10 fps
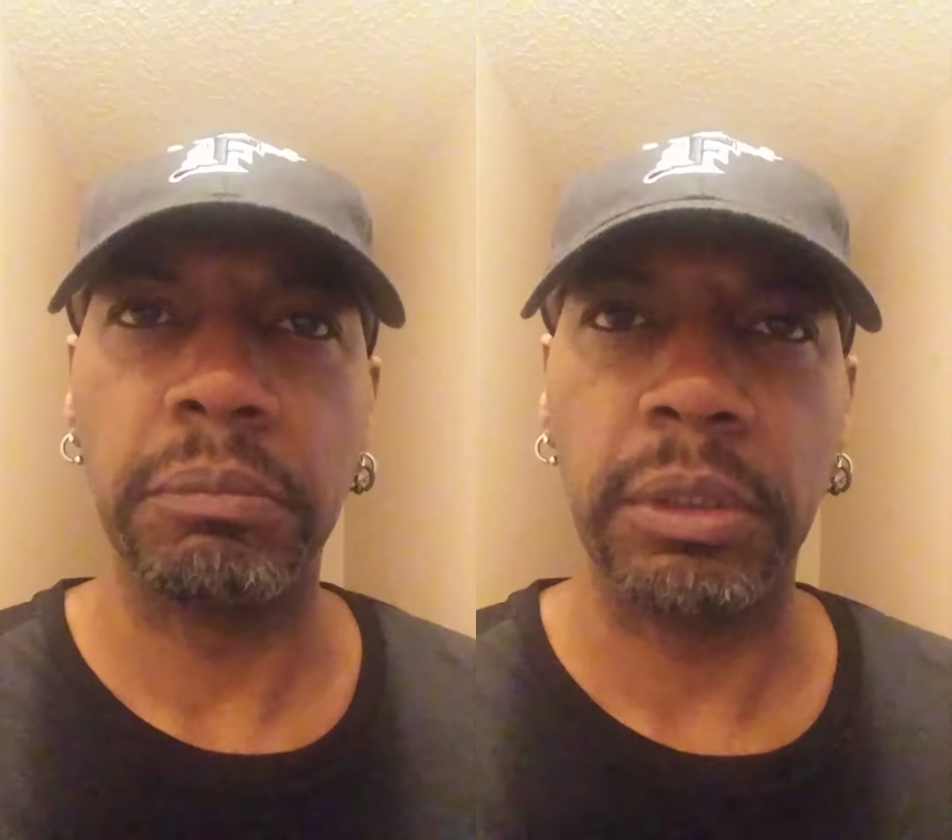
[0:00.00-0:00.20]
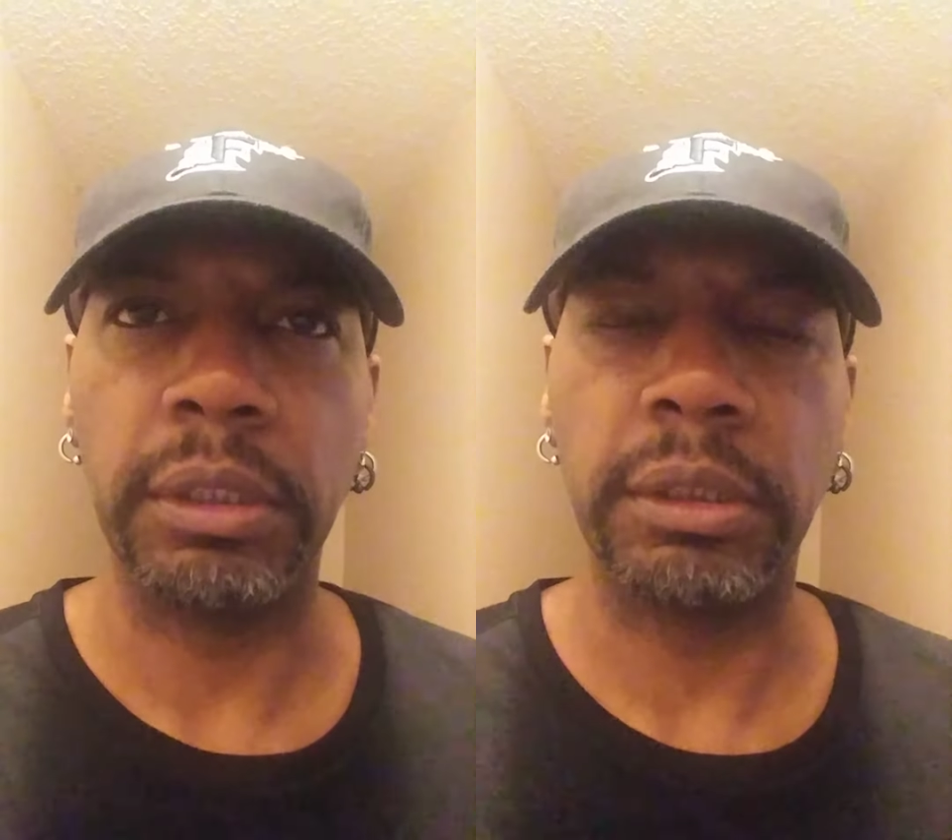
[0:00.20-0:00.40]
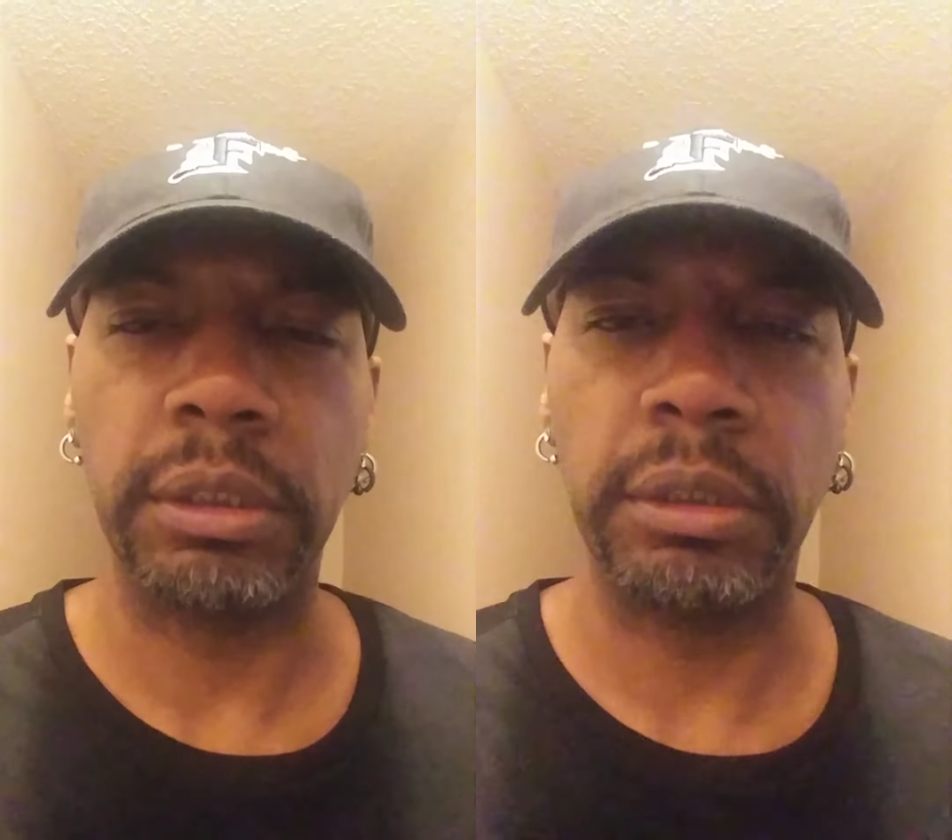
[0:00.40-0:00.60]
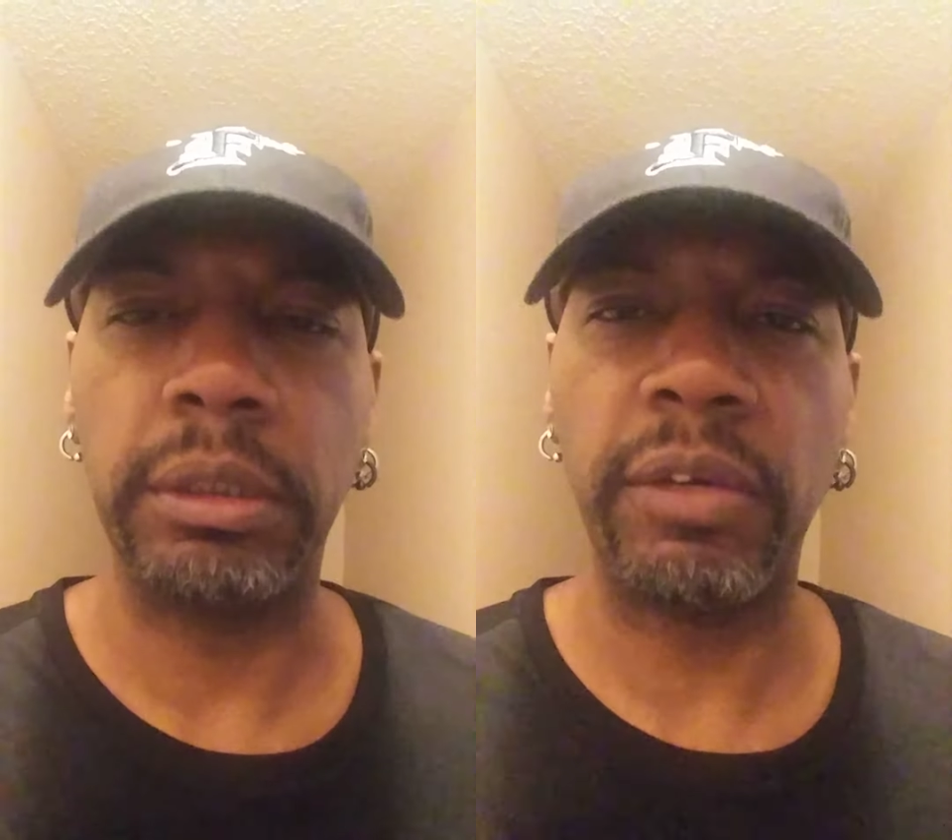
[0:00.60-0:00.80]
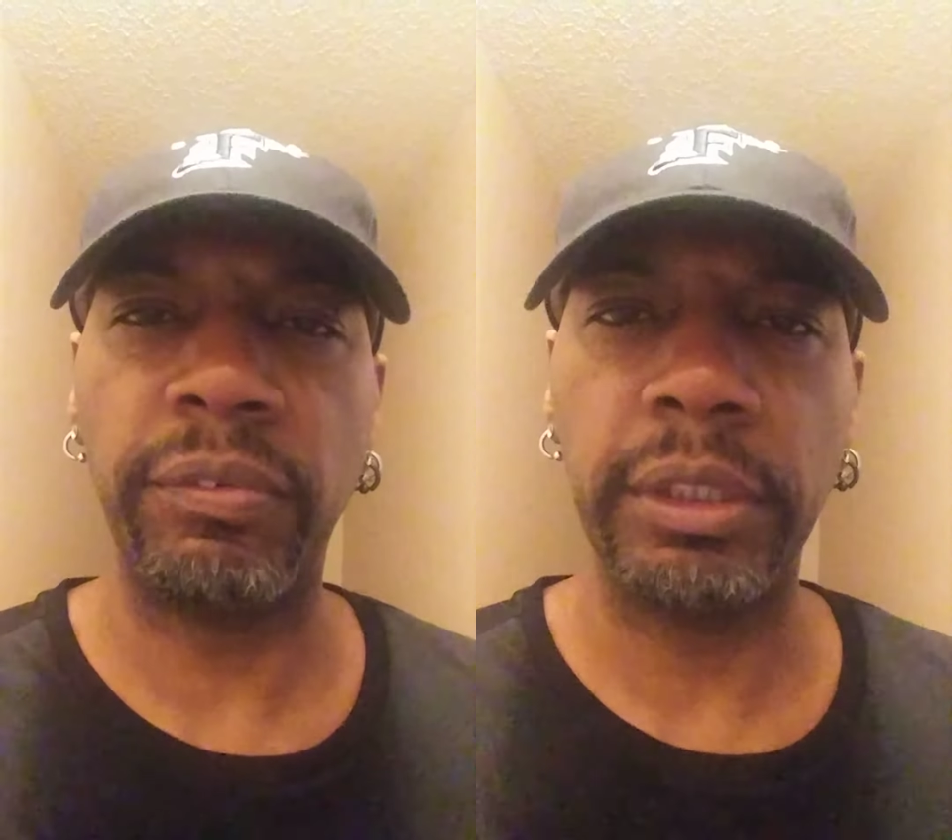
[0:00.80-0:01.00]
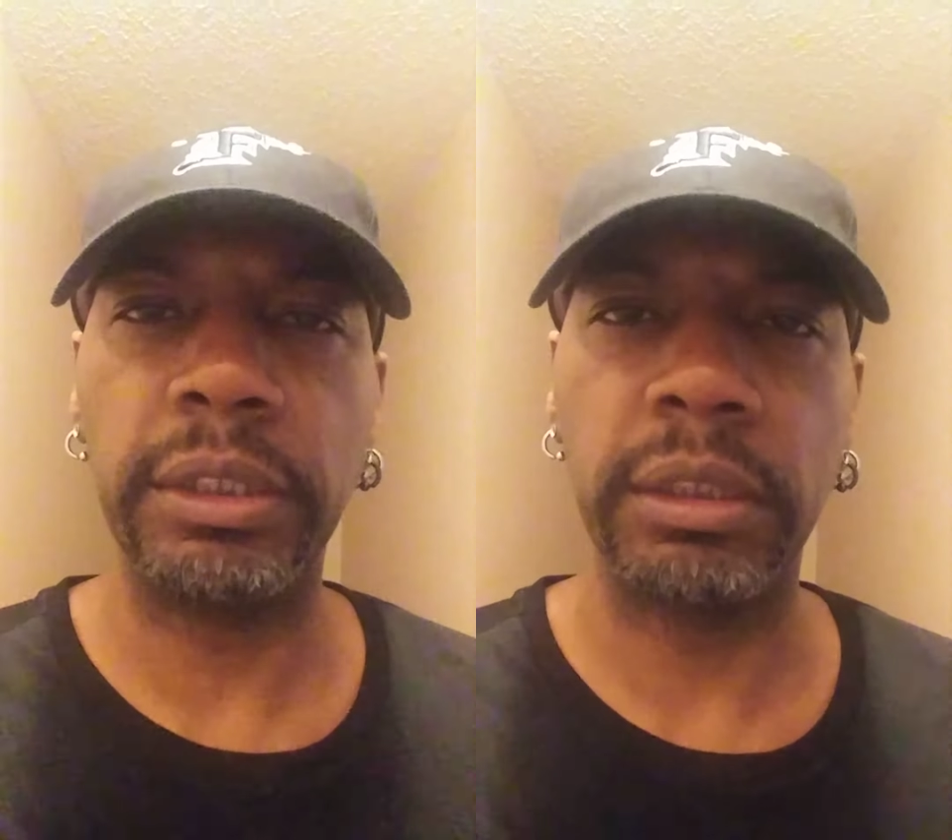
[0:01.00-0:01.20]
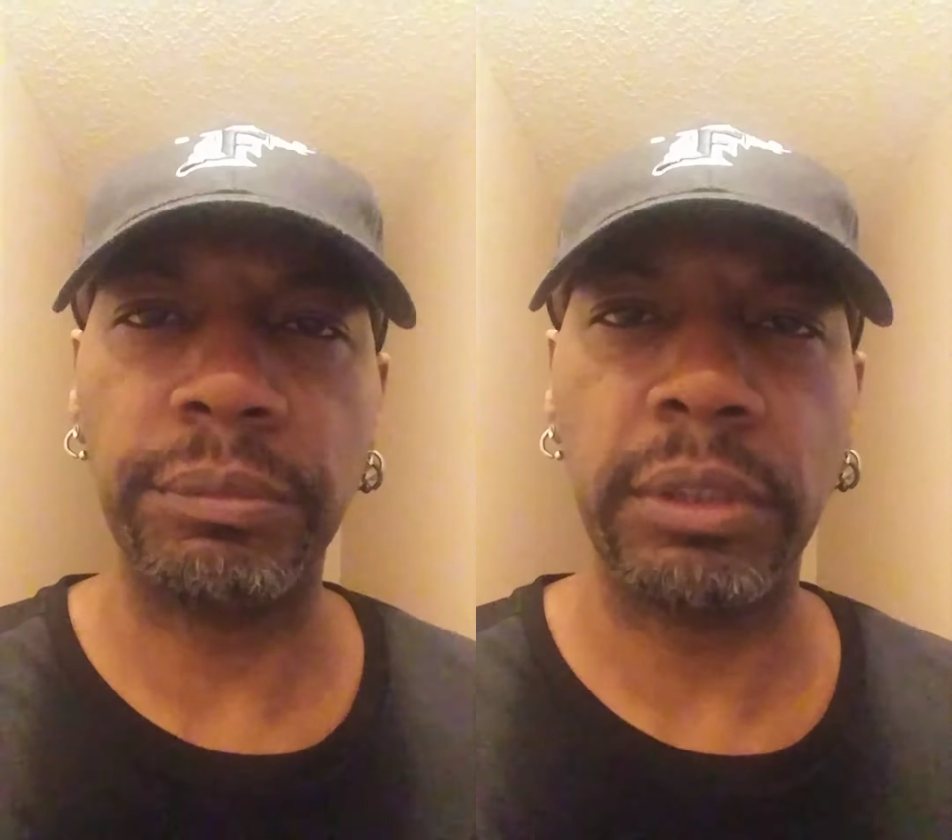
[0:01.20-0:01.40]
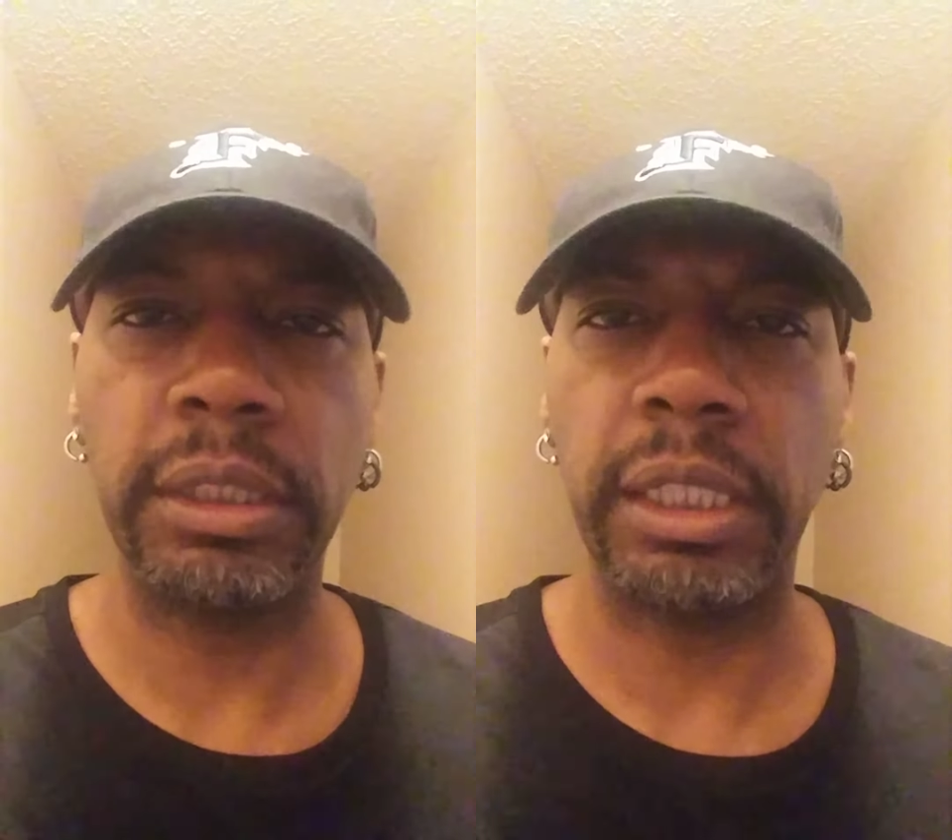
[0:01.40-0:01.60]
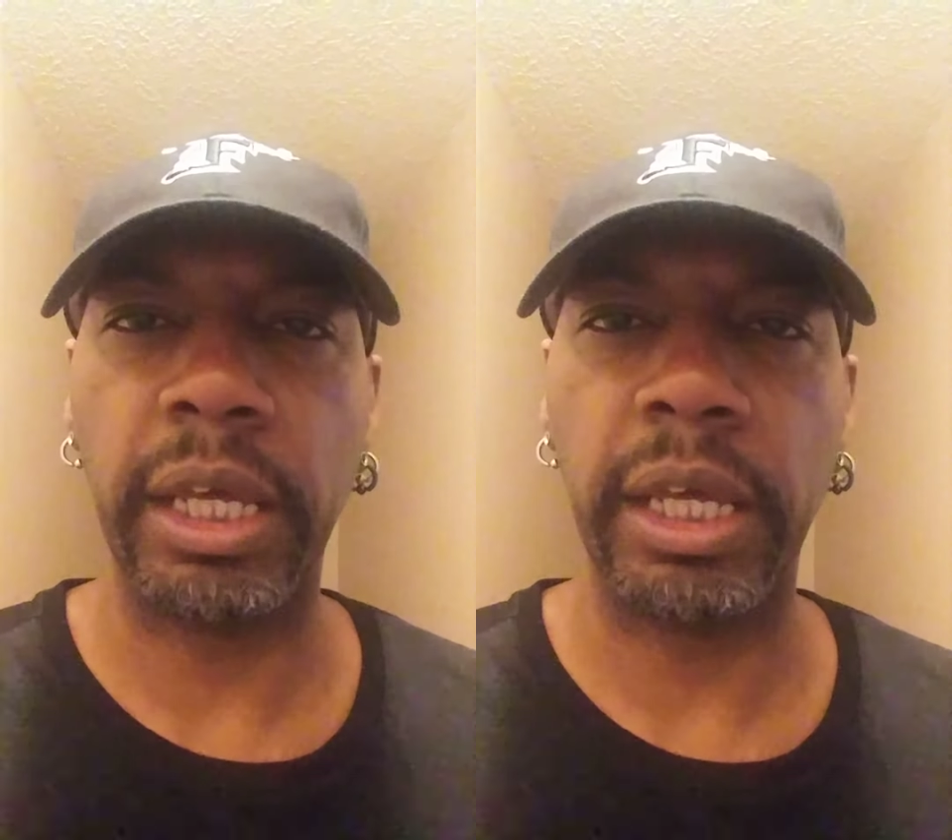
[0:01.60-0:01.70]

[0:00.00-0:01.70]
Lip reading: It's definitely something that